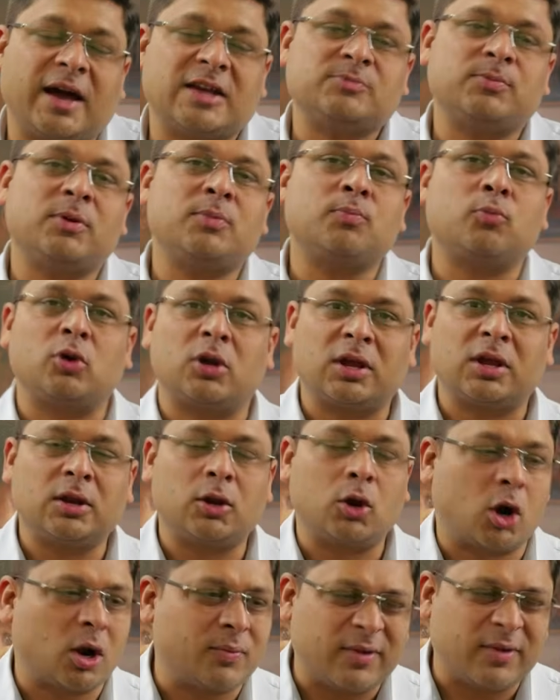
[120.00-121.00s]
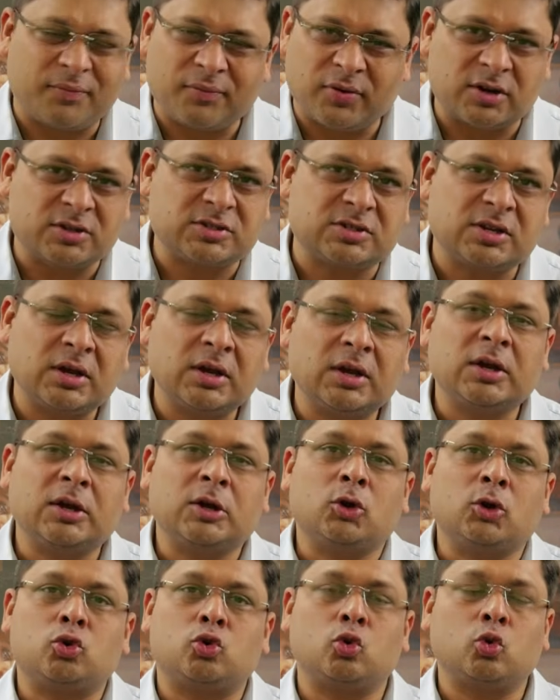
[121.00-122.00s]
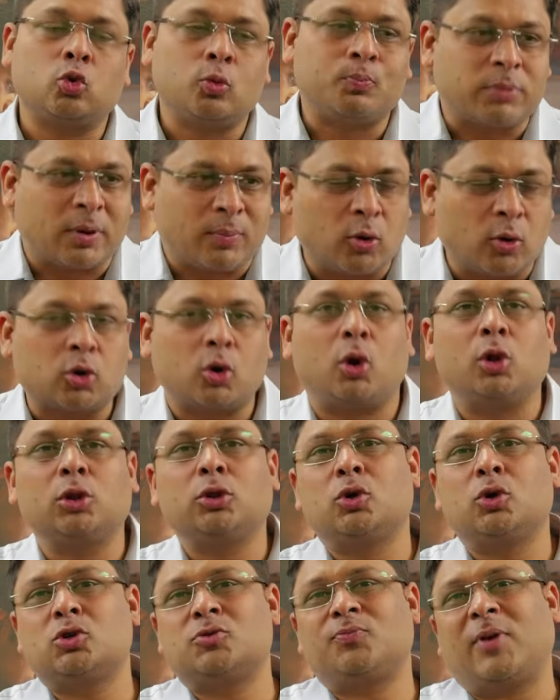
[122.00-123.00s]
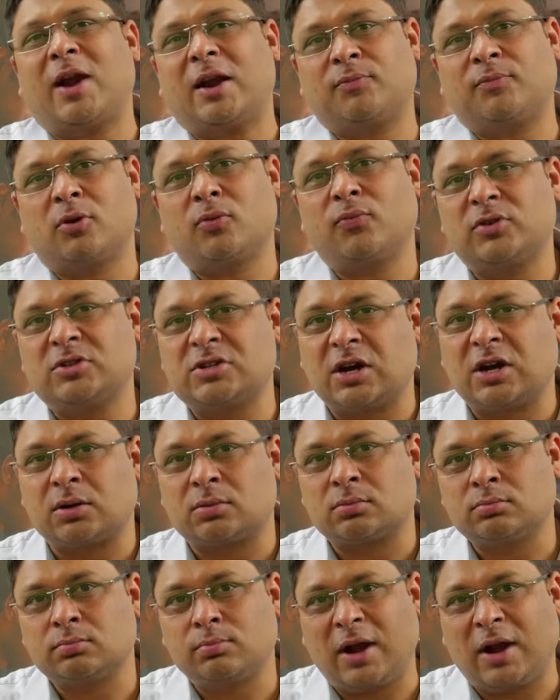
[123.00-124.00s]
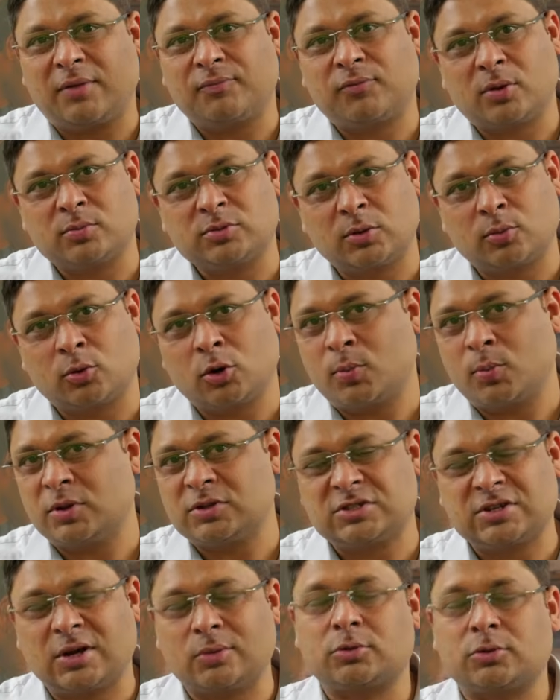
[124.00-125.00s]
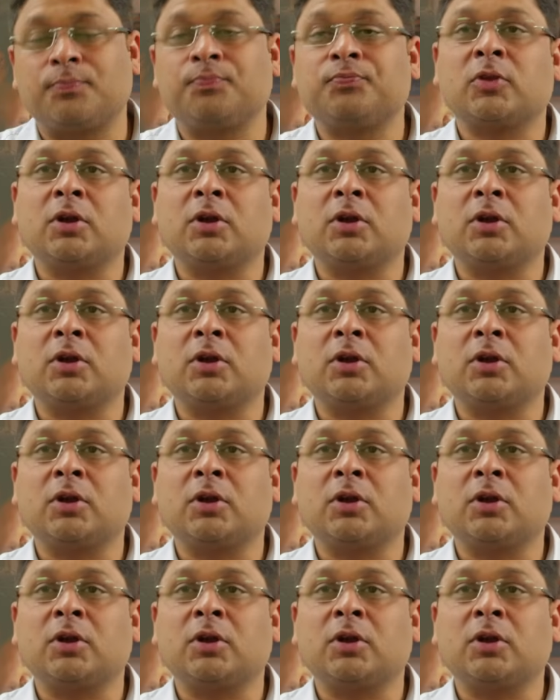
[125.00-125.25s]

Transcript: has been putting in a lot of efforts to promote all those platforms which are platforms of global South.